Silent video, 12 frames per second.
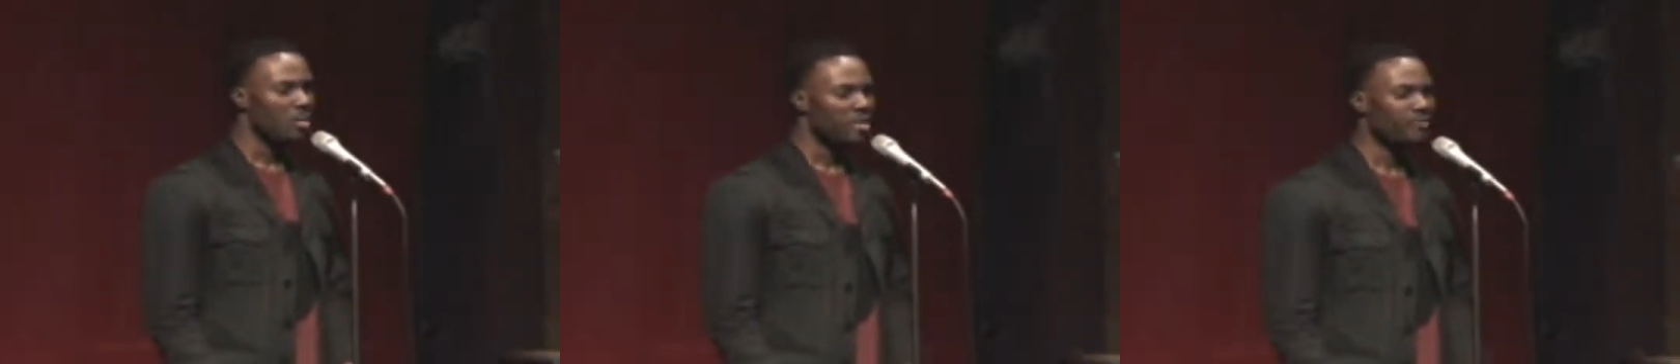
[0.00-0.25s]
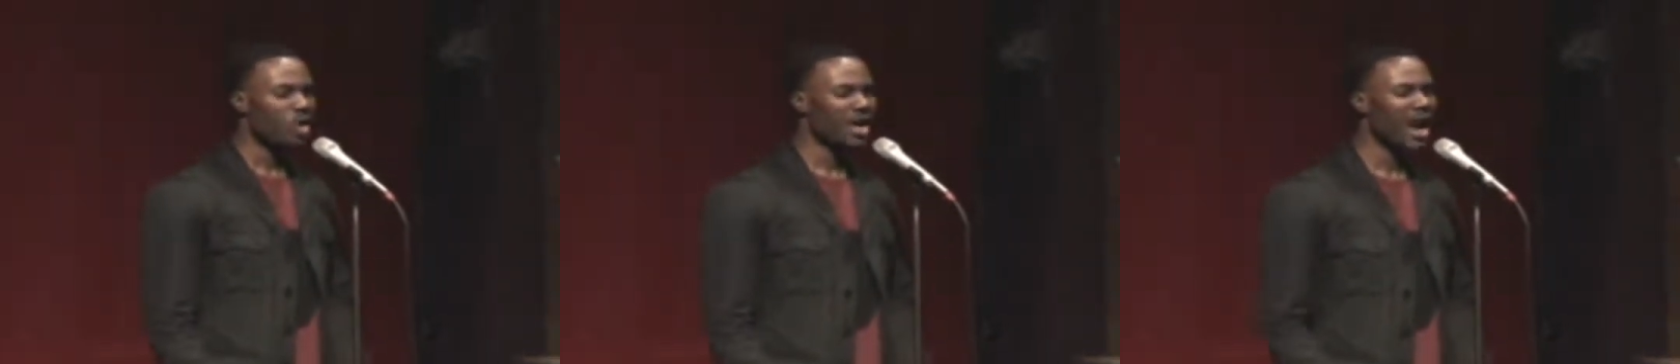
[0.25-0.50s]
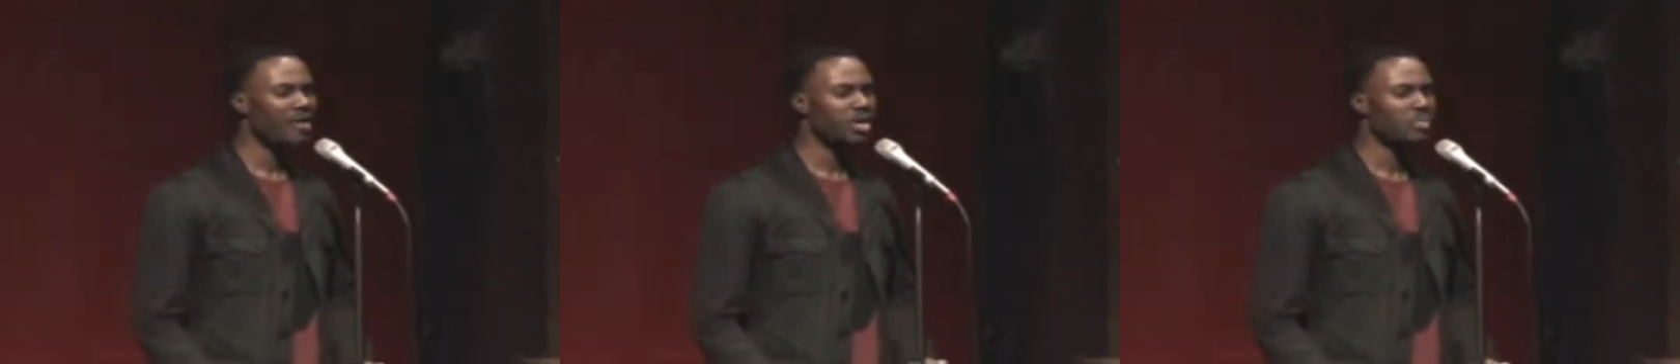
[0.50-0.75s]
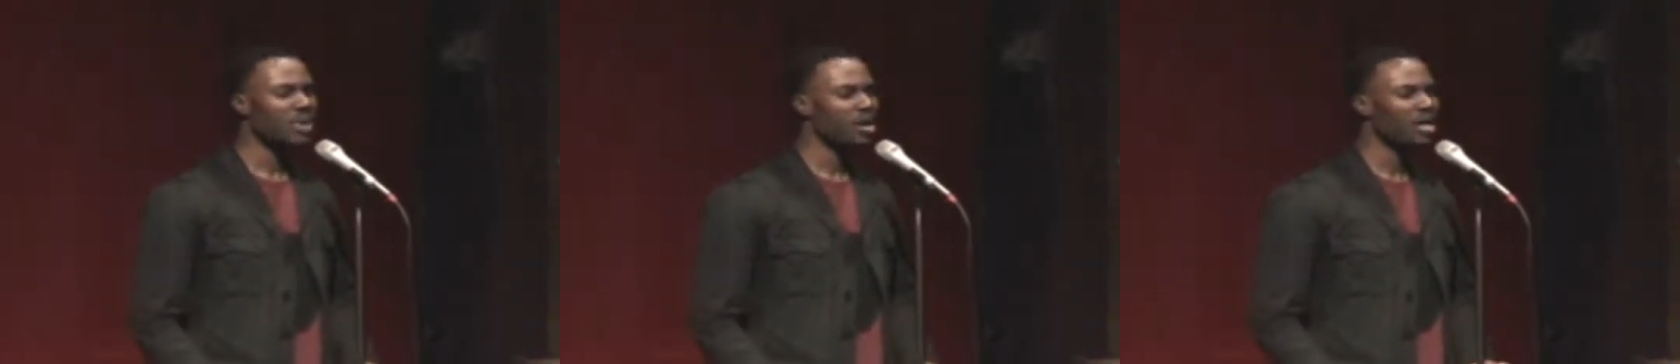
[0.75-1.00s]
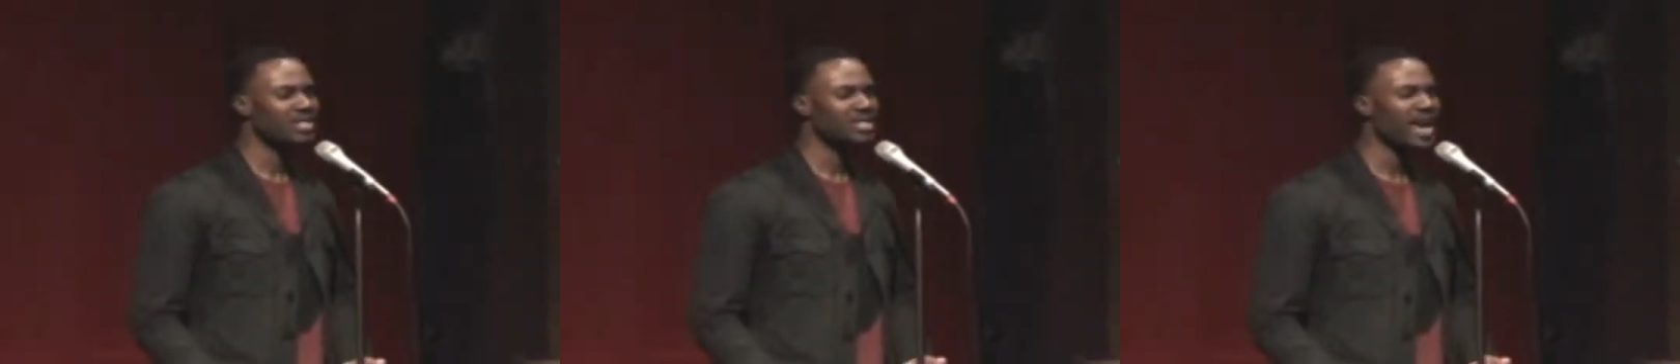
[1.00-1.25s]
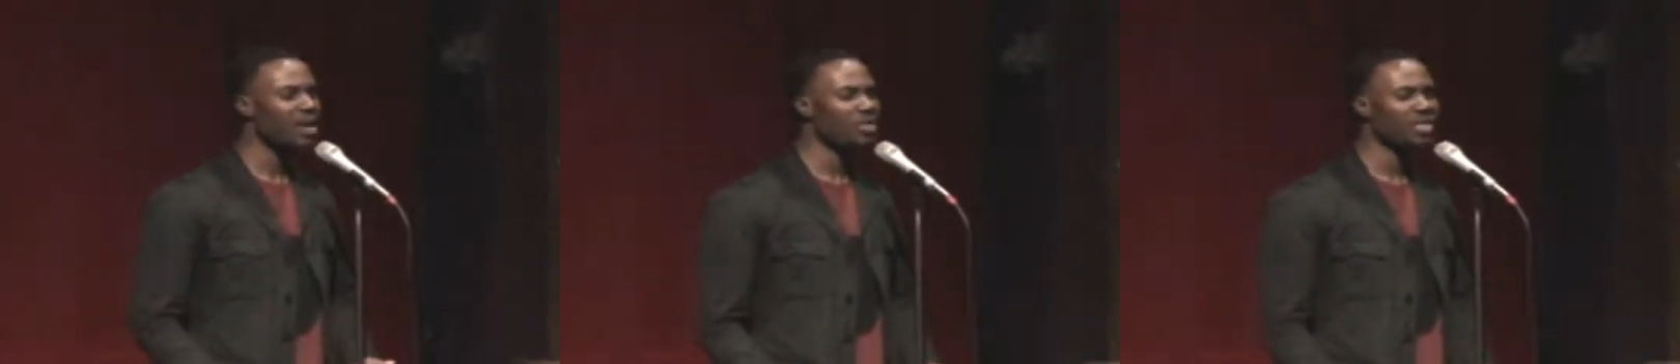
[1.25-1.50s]
before carrying about her
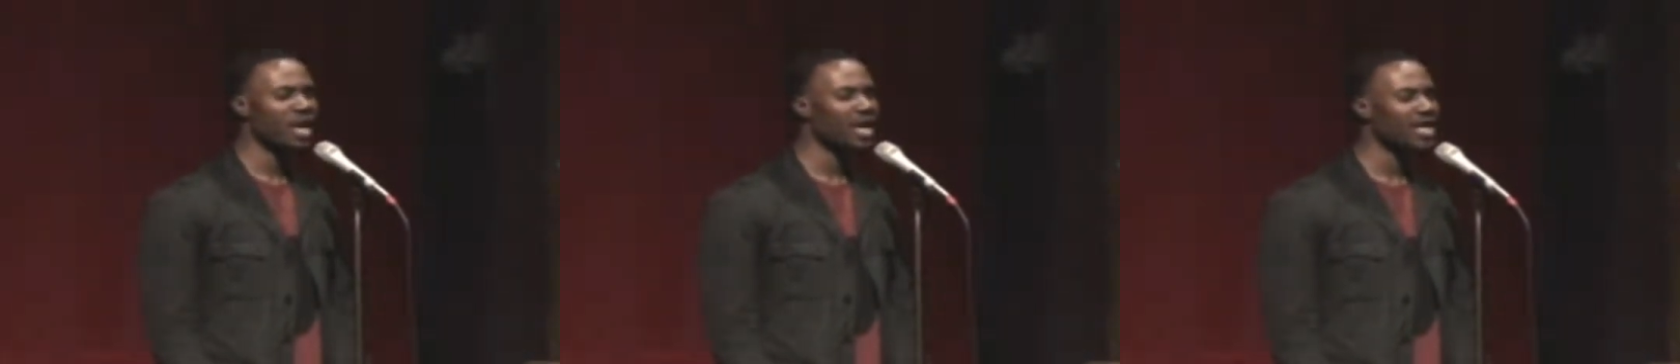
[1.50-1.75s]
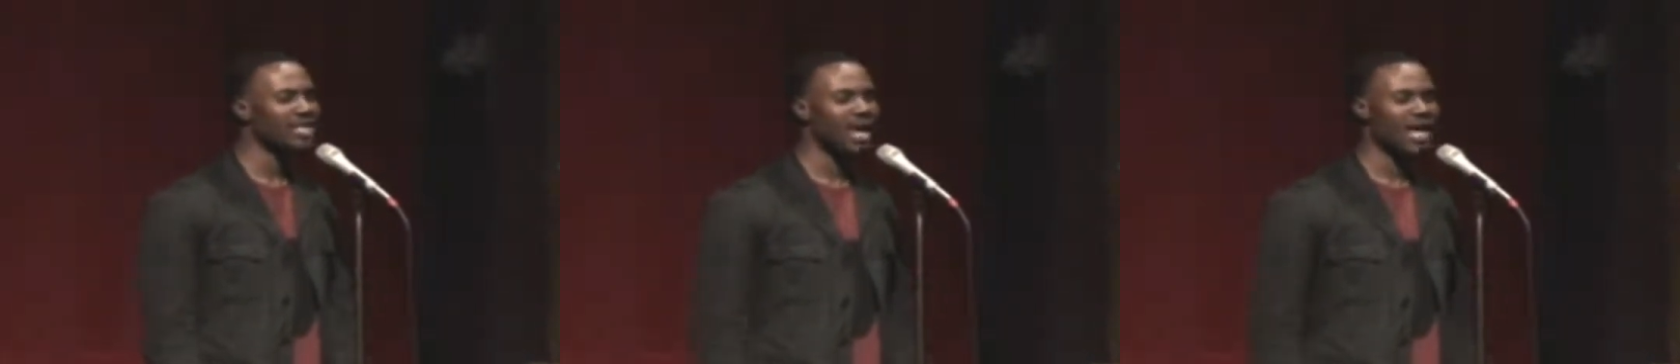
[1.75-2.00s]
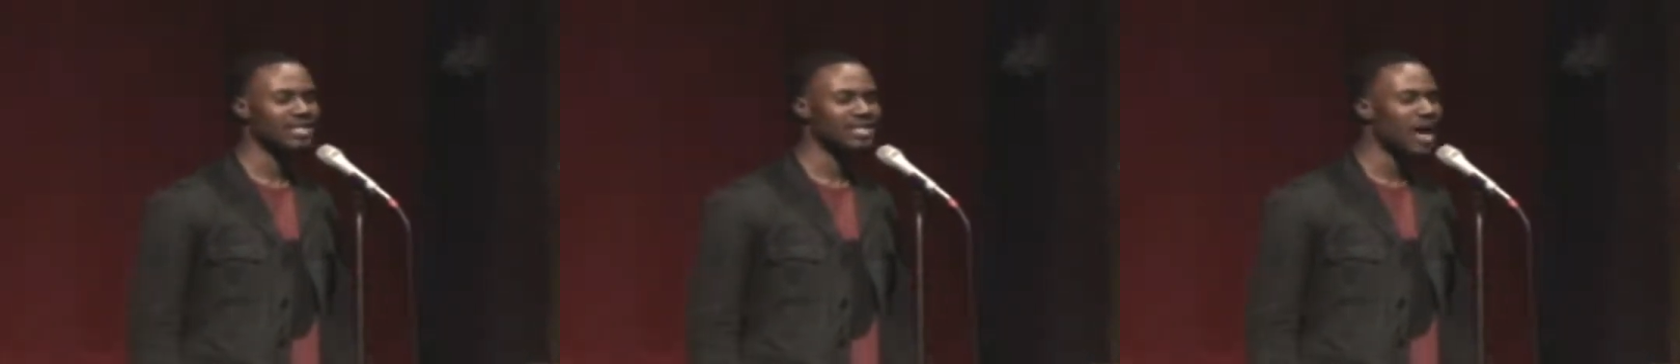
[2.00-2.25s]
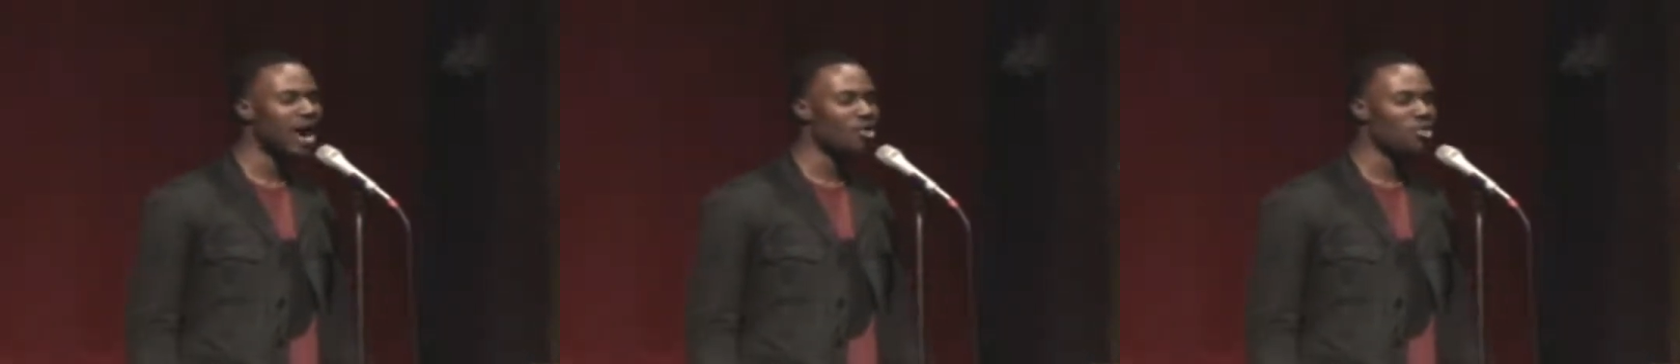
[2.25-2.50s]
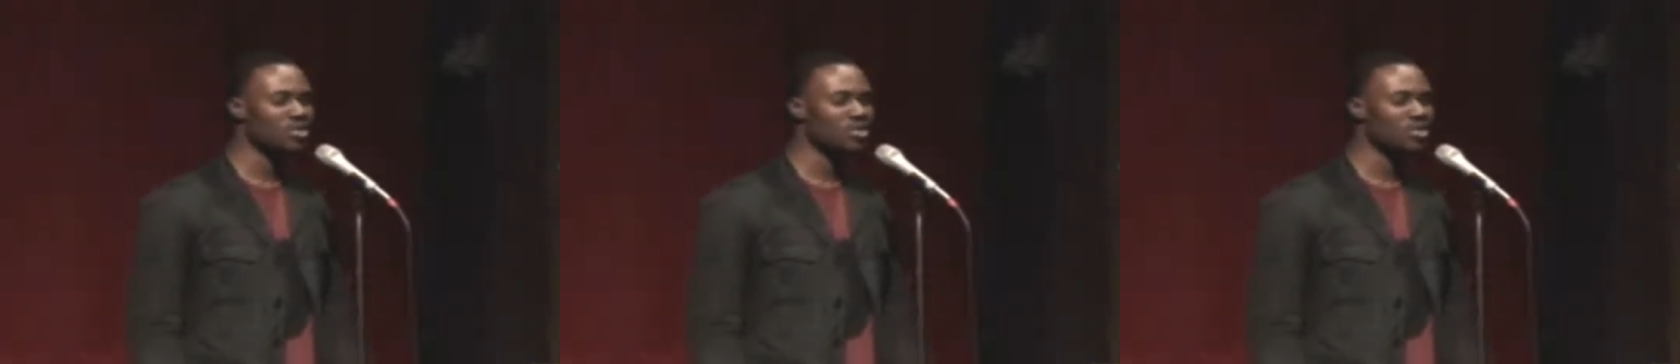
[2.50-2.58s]
day with her ladylike style,